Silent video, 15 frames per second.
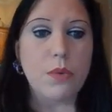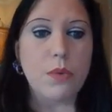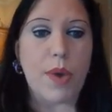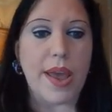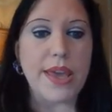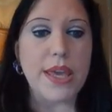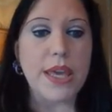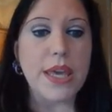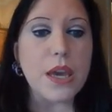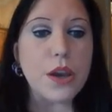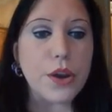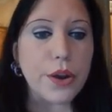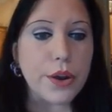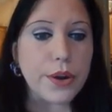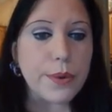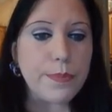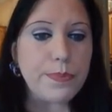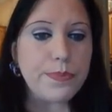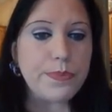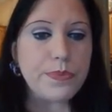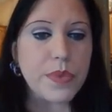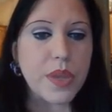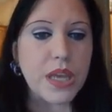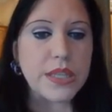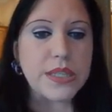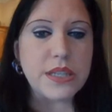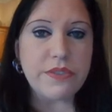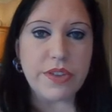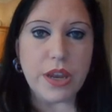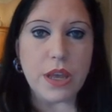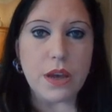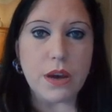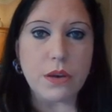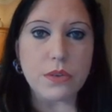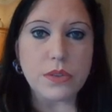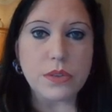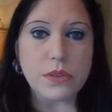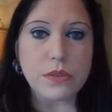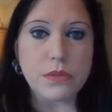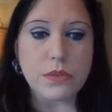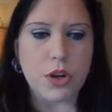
right here is the videos